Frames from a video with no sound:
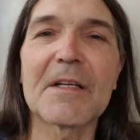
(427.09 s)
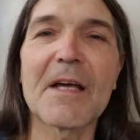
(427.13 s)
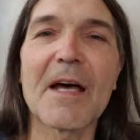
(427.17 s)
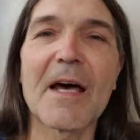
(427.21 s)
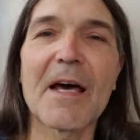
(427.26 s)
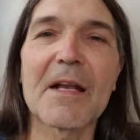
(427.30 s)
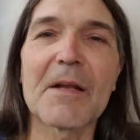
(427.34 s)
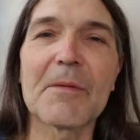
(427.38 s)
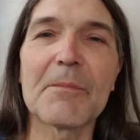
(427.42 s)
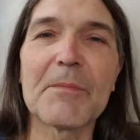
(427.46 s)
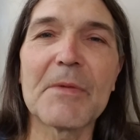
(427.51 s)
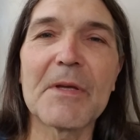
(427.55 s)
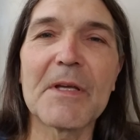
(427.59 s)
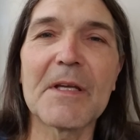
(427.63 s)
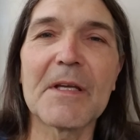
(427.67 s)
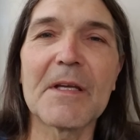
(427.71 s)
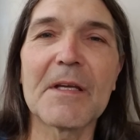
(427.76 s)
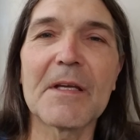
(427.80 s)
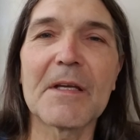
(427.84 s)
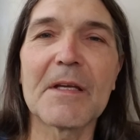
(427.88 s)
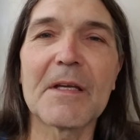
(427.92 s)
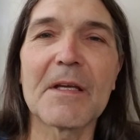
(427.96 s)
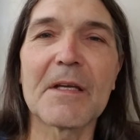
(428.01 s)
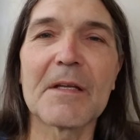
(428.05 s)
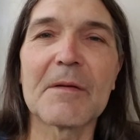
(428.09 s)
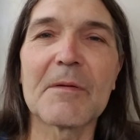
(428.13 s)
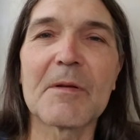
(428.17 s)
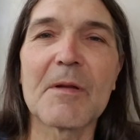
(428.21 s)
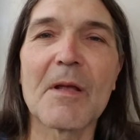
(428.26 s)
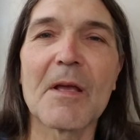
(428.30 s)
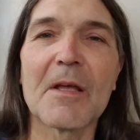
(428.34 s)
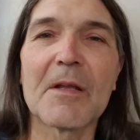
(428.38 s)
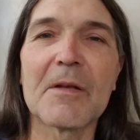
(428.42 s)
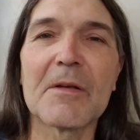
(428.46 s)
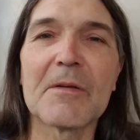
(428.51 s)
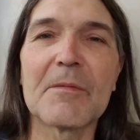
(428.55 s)
out of me
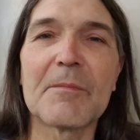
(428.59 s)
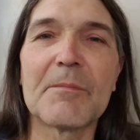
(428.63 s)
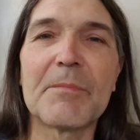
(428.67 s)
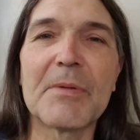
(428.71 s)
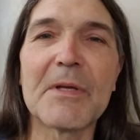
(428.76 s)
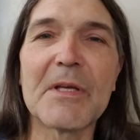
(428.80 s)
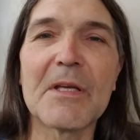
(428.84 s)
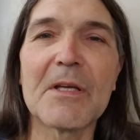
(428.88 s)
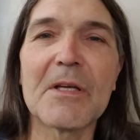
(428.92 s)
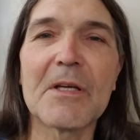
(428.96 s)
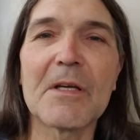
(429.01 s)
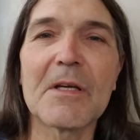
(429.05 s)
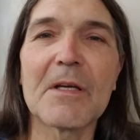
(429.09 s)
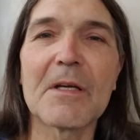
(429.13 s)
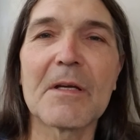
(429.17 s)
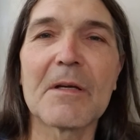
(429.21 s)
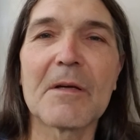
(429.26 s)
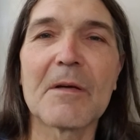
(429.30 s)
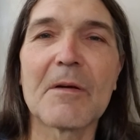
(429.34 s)
and be